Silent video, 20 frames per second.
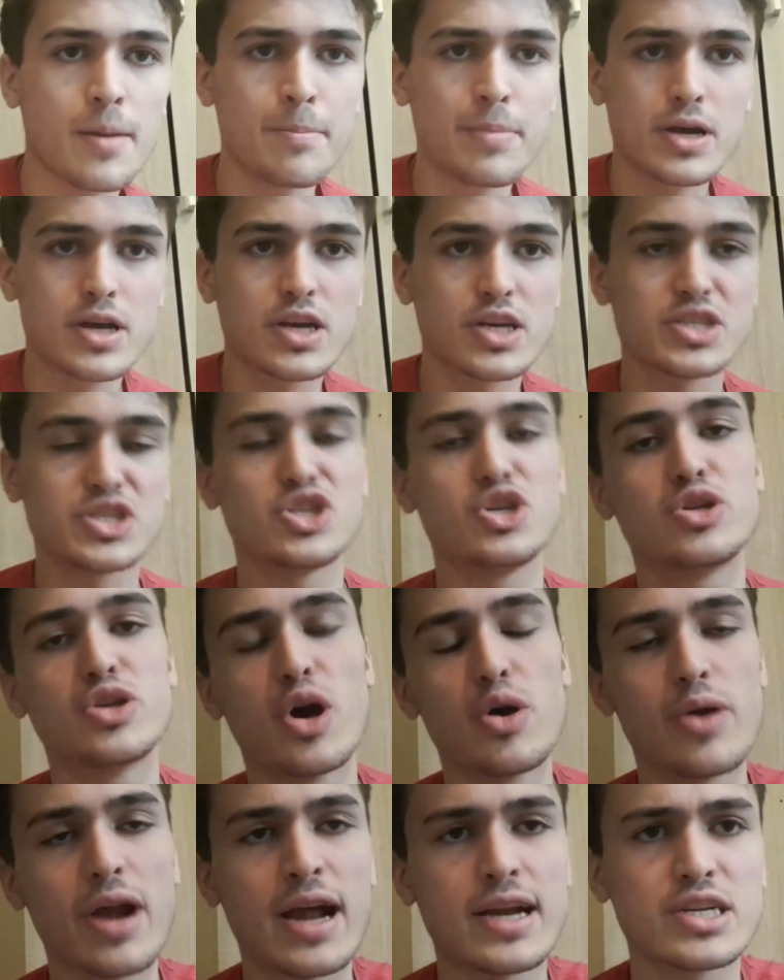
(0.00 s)
because you
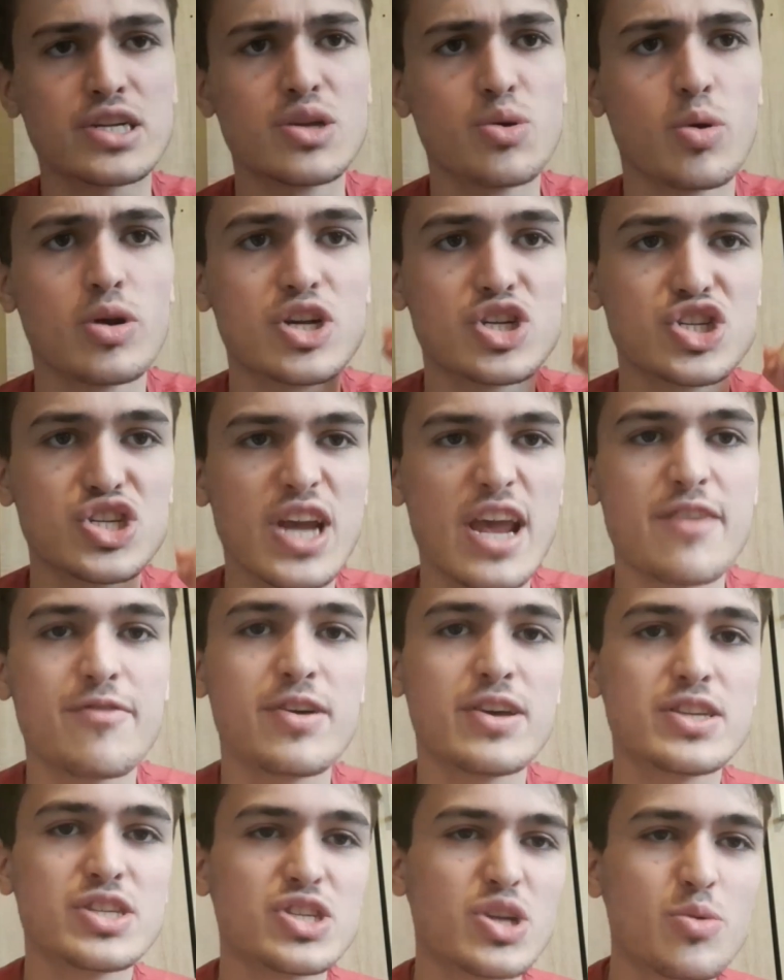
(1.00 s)
don't actually want to shave
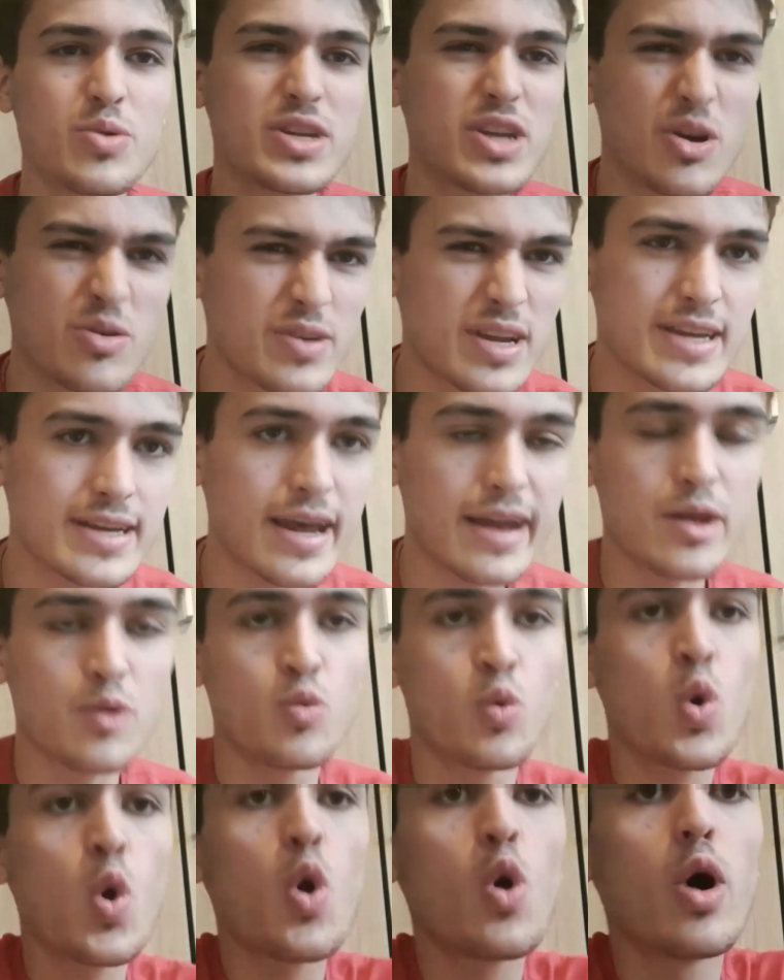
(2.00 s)
it, so we don't need any
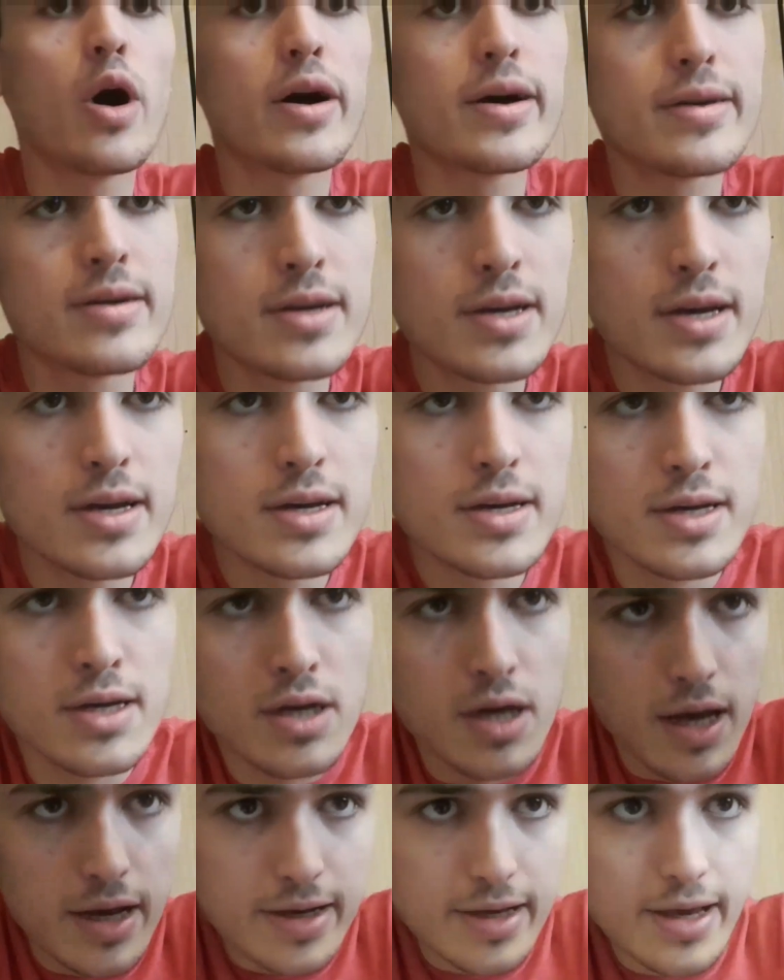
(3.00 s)
water.
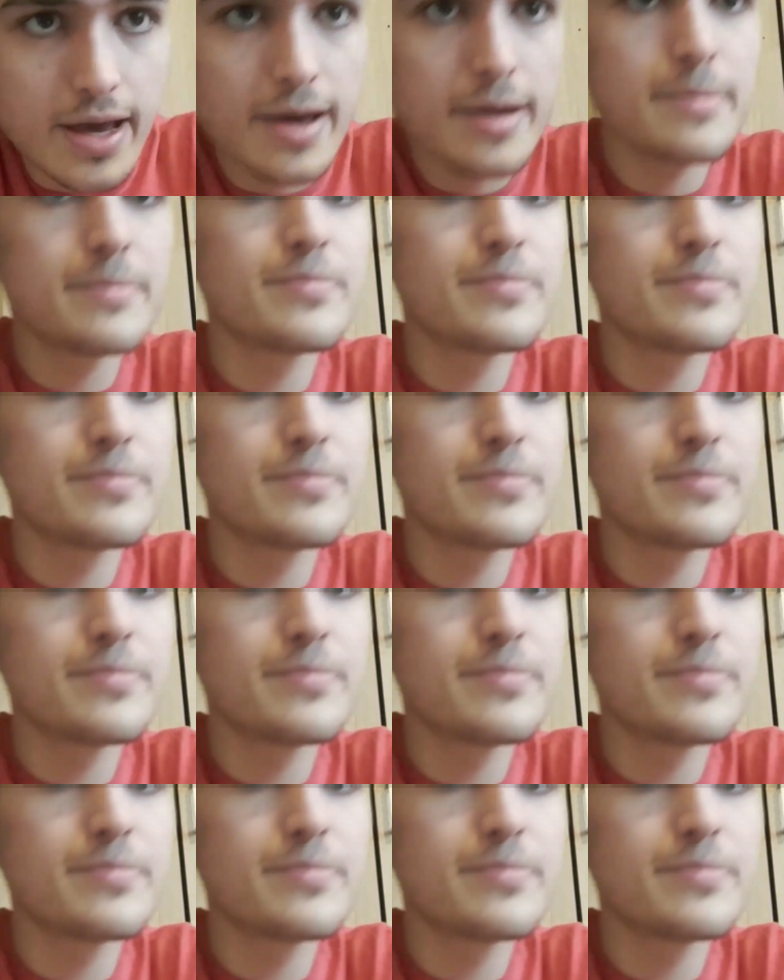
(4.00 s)
Okay.